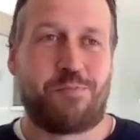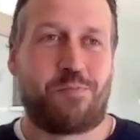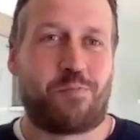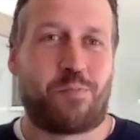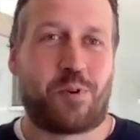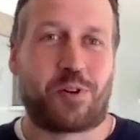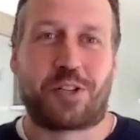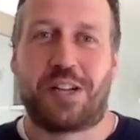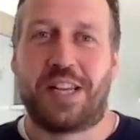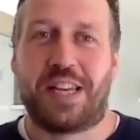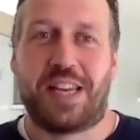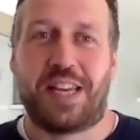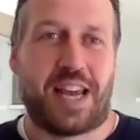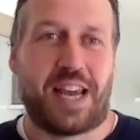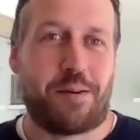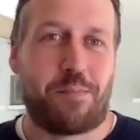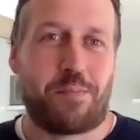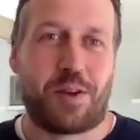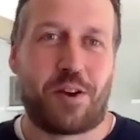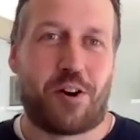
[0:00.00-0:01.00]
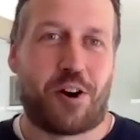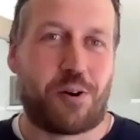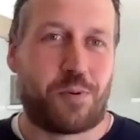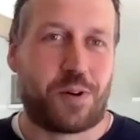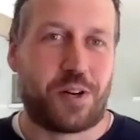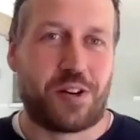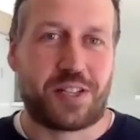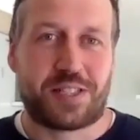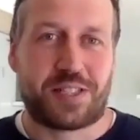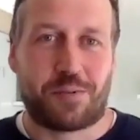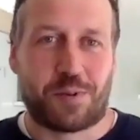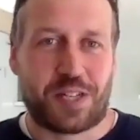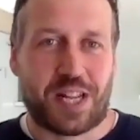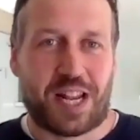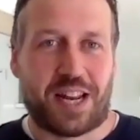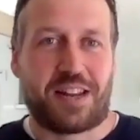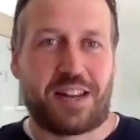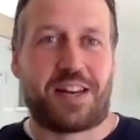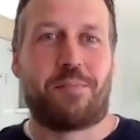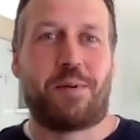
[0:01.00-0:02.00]
monthly MBR with us, and we're
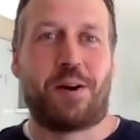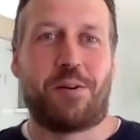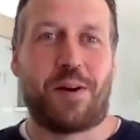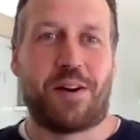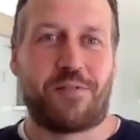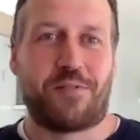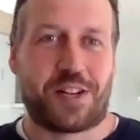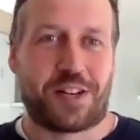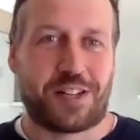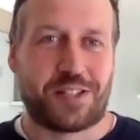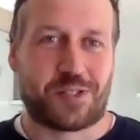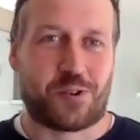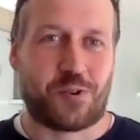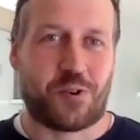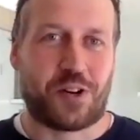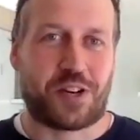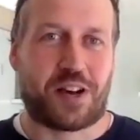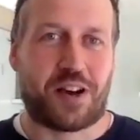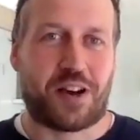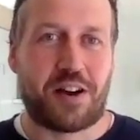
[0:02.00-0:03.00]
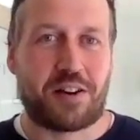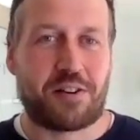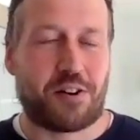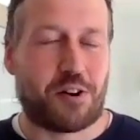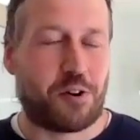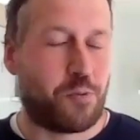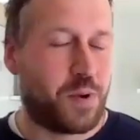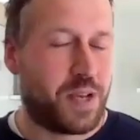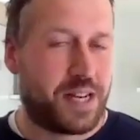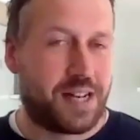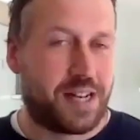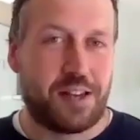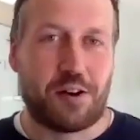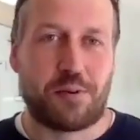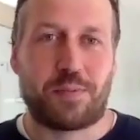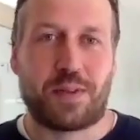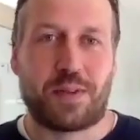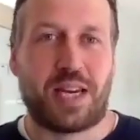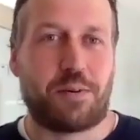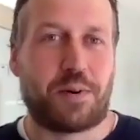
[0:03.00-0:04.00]
telling them how everything is going on, or a weekly
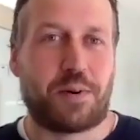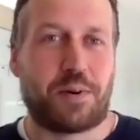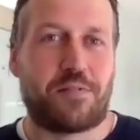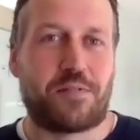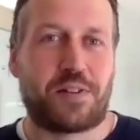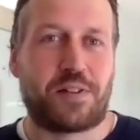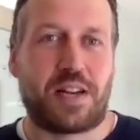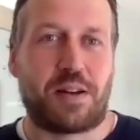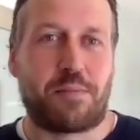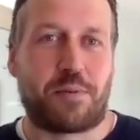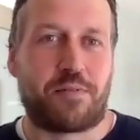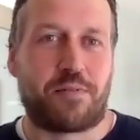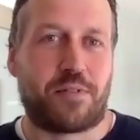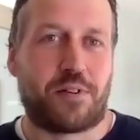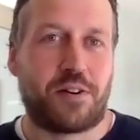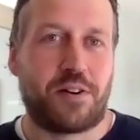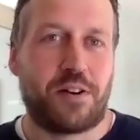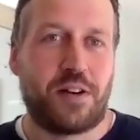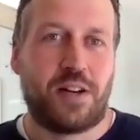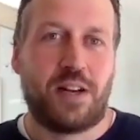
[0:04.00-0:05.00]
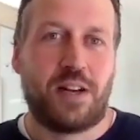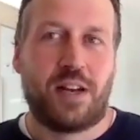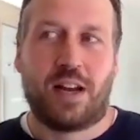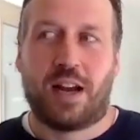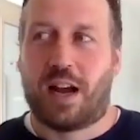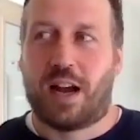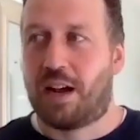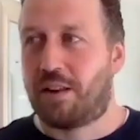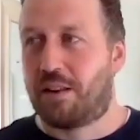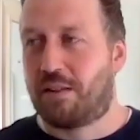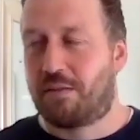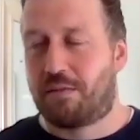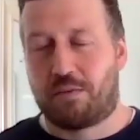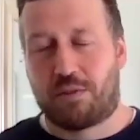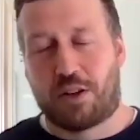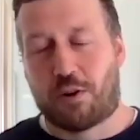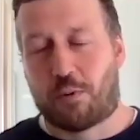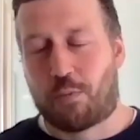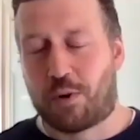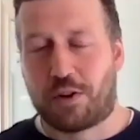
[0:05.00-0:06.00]
update, whatever they prefer. And
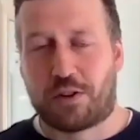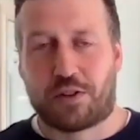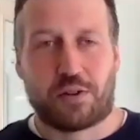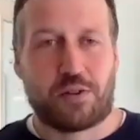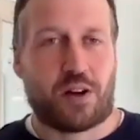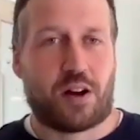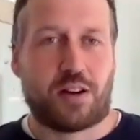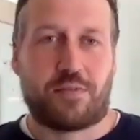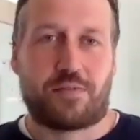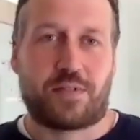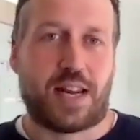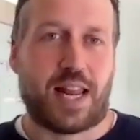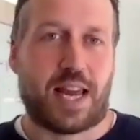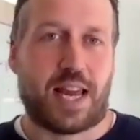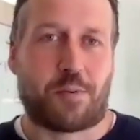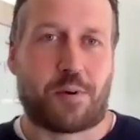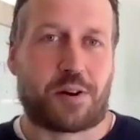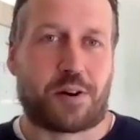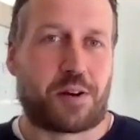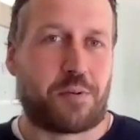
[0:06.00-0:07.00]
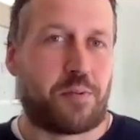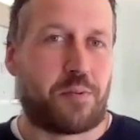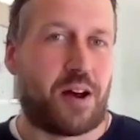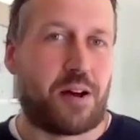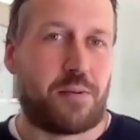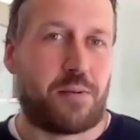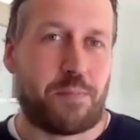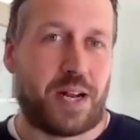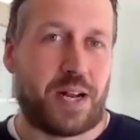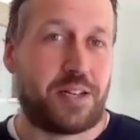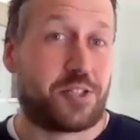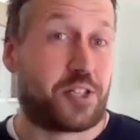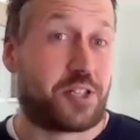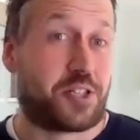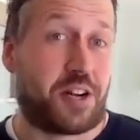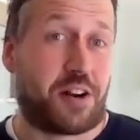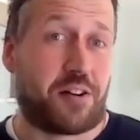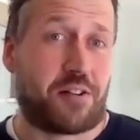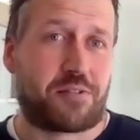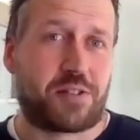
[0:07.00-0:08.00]
we're doing all of the legwork and managing
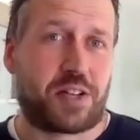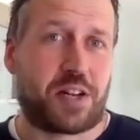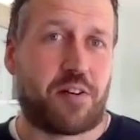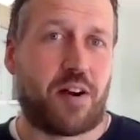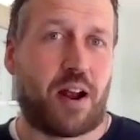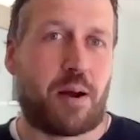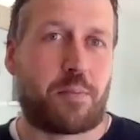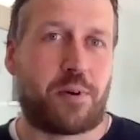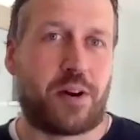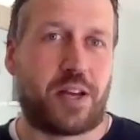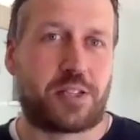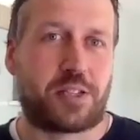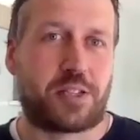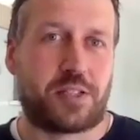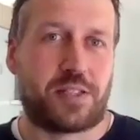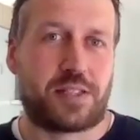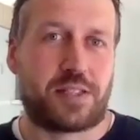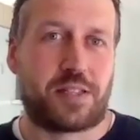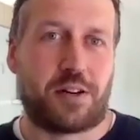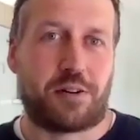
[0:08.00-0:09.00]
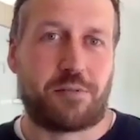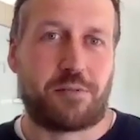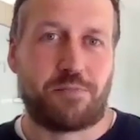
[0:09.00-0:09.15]
their operations.